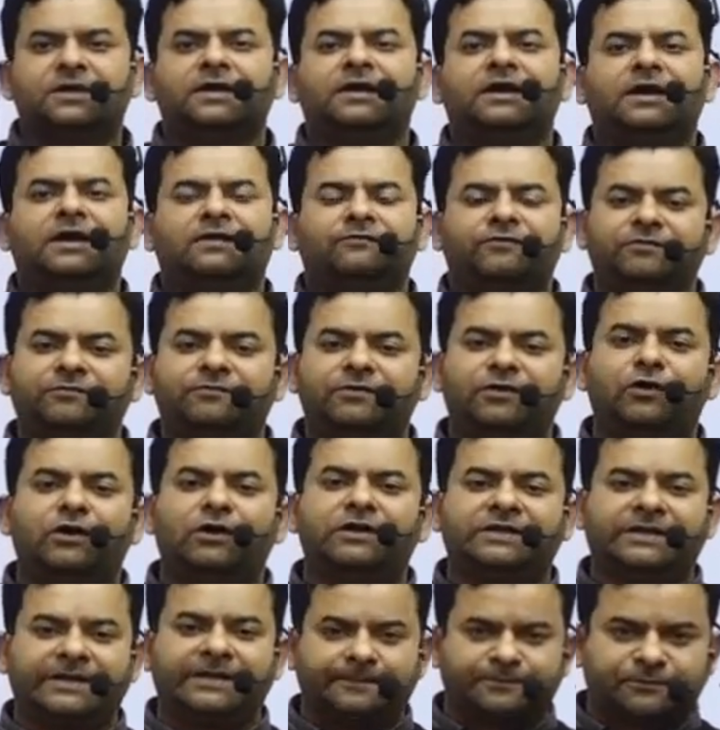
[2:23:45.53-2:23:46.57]
Even we
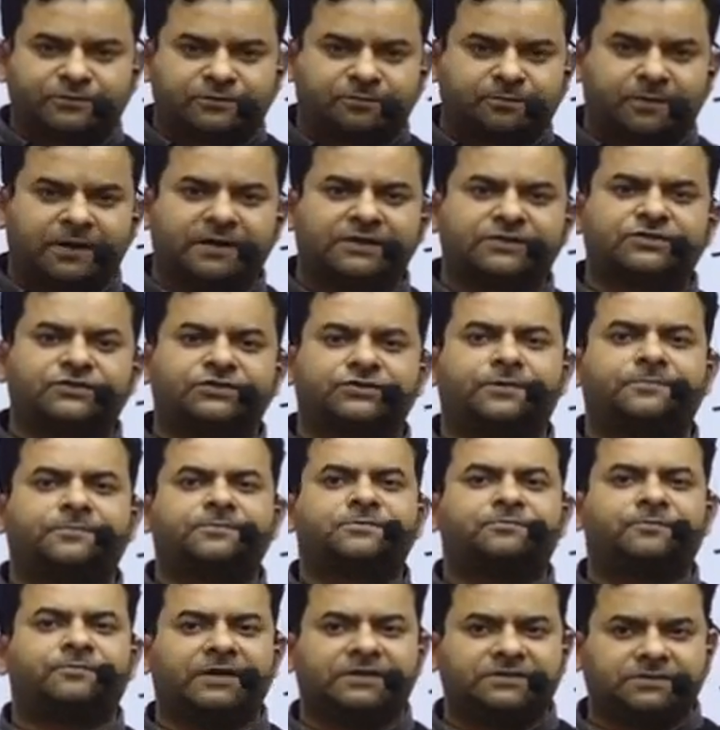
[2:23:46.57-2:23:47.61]
got TRIPS plus, TRIPS
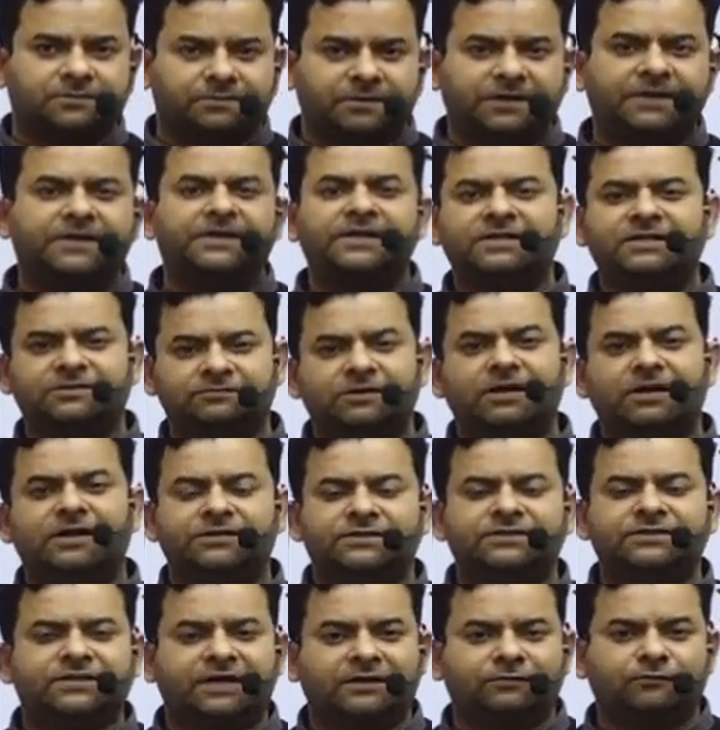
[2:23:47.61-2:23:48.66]
flexibilities, we
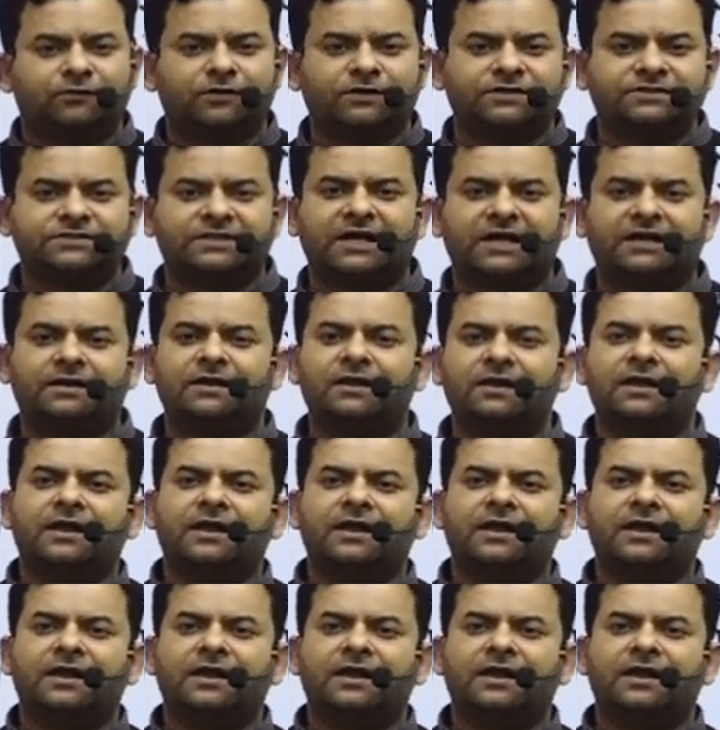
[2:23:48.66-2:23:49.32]
understand what is that.